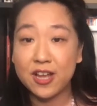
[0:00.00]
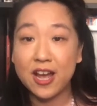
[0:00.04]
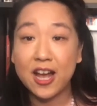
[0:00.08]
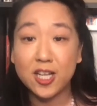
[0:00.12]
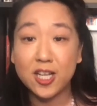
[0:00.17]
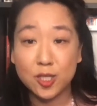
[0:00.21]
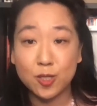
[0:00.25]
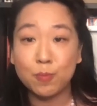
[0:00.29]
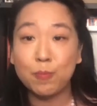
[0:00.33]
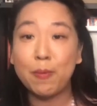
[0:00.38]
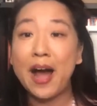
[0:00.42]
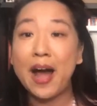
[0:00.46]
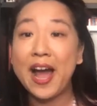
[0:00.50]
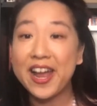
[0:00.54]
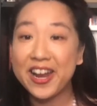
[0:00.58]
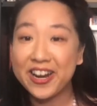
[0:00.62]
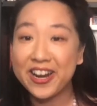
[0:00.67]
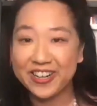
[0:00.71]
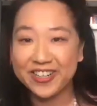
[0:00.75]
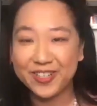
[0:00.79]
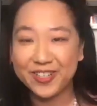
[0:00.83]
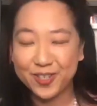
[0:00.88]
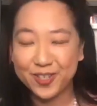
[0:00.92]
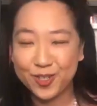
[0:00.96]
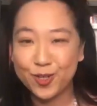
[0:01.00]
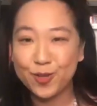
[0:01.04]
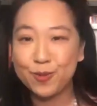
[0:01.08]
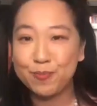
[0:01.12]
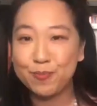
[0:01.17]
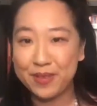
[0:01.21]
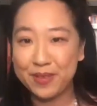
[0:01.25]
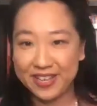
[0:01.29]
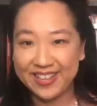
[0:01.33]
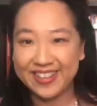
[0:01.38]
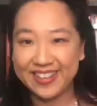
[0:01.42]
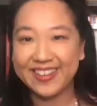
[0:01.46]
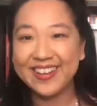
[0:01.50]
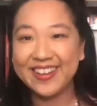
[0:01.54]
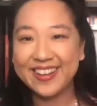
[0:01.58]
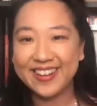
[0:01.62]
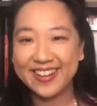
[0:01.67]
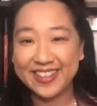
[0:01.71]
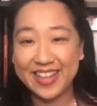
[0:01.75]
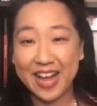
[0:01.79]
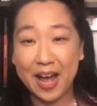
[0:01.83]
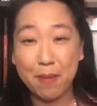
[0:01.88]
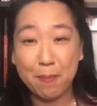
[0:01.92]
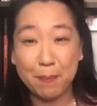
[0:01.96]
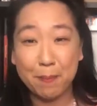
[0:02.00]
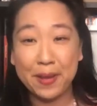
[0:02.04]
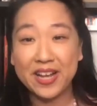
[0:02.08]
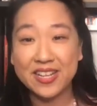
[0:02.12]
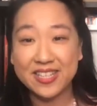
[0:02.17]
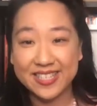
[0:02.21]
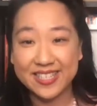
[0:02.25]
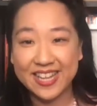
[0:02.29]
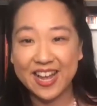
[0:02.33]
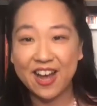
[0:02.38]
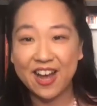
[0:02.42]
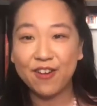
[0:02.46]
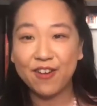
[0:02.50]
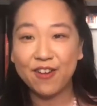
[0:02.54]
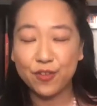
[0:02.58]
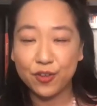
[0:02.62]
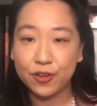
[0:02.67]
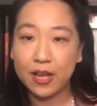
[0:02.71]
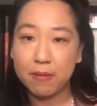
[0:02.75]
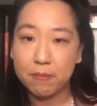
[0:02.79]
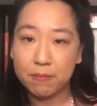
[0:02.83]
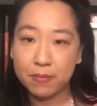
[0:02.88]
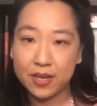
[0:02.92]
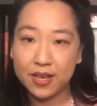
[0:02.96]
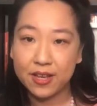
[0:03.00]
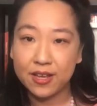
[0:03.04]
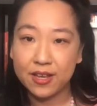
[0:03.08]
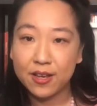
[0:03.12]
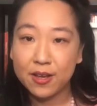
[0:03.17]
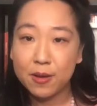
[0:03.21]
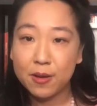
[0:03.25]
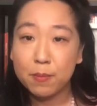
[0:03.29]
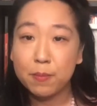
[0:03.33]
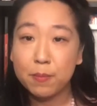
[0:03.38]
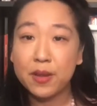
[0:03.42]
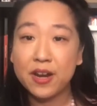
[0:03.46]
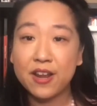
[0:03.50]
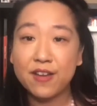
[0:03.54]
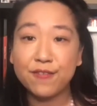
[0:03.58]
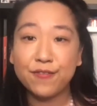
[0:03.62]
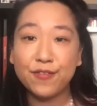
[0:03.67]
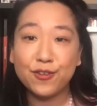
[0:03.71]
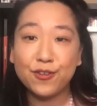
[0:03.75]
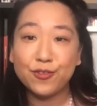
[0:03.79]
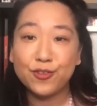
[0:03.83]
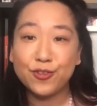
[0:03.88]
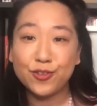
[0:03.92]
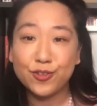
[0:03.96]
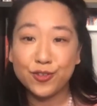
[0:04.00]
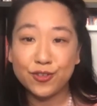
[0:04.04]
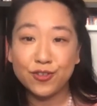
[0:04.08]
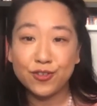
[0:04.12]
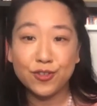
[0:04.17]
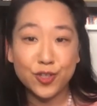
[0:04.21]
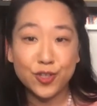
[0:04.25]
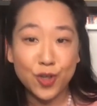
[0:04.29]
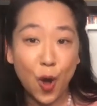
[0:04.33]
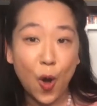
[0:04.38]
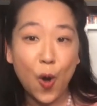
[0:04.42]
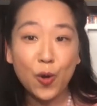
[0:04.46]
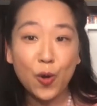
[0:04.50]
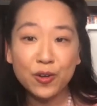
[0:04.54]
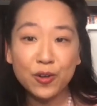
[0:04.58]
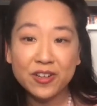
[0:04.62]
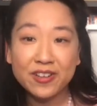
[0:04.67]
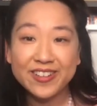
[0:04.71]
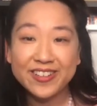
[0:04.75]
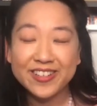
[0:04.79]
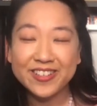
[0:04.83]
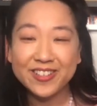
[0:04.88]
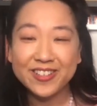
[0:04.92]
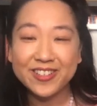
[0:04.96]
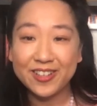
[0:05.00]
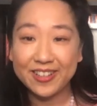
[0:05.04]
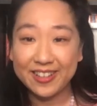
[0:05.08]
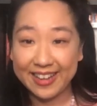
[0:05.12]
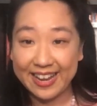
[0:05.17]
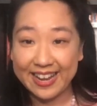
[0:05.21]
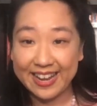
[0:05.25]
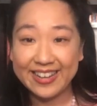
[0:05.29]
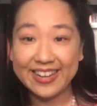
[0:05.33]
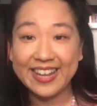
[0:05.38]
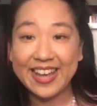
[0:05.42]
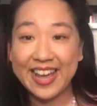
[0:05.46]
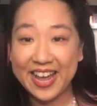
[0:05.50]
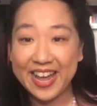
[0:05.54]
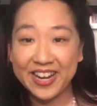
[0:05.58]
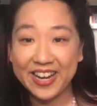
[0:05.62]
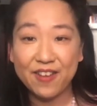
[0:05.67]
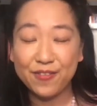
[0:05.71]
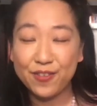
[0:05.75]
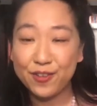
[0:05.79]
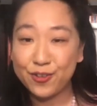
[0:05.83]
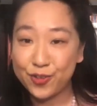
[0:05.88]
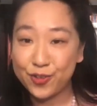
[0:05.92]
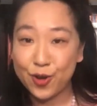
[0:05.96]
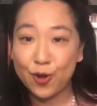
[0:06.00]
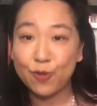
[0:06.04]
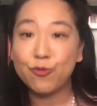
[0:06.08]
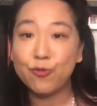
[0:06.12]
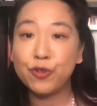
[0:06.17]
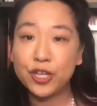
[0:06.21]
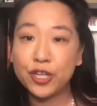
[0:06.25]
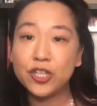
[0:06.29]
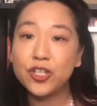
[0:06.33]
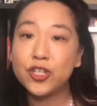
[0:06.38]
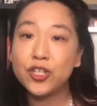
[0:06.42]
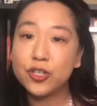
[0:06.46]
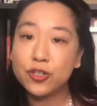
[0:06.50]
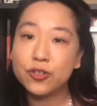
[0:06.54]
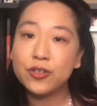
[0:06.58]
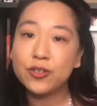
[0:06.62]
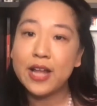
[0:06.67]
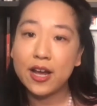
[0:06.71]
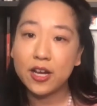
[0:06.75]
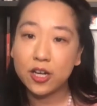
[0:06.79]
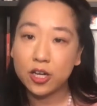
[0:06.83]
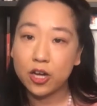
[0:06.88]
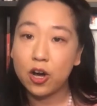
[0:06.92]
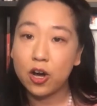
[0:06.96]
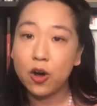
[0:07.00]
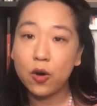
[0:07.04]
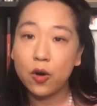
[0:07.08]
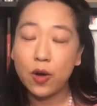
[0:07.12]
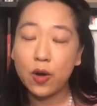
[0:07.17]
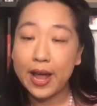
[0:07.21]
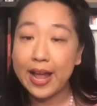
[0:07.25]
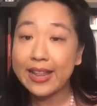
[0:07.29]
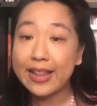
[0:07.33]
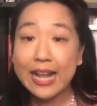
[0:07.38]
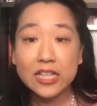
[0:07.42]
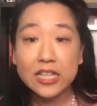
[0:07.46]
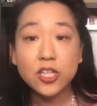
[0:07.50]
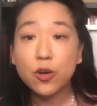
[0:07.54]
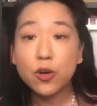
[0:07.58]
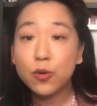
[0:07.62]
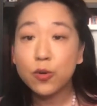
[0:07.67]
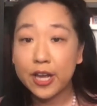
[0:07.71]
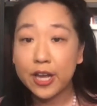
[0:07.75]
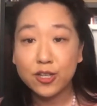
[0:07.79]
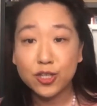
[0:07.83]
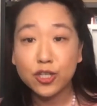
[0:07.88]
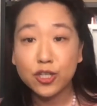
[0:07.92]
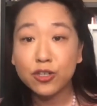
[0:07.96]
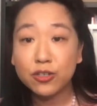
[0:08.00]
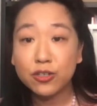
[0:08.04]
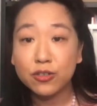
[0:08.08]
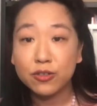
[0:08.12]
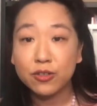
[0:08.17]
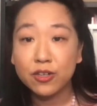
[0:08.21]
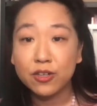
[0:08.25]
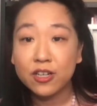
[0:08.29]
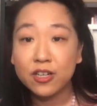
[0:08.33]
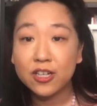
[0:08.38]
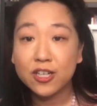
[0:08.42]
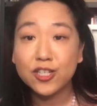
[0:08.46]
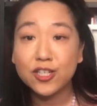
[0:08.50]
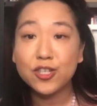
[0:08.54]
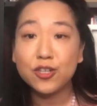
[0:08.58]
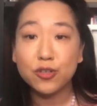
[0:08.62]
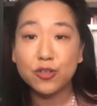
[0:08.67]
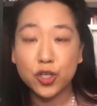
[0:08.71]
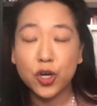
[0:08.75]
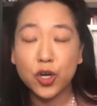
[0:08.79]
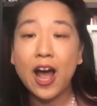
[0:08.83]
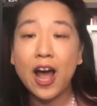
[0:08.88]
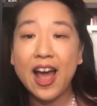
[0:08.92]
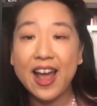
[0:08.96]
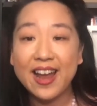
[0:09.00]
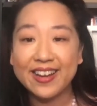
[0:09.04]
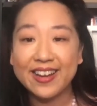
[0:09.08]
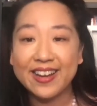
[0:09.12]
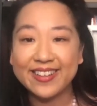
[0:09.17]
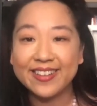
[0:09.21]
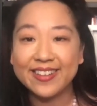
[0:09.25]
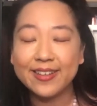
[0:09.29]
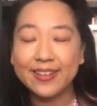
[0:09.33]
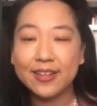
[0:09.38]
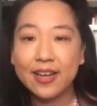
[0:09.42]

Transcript: aspire to be that best self you can be. But if you don't, in the end, if you don't reach to that goal, and that's okay too, because you tried.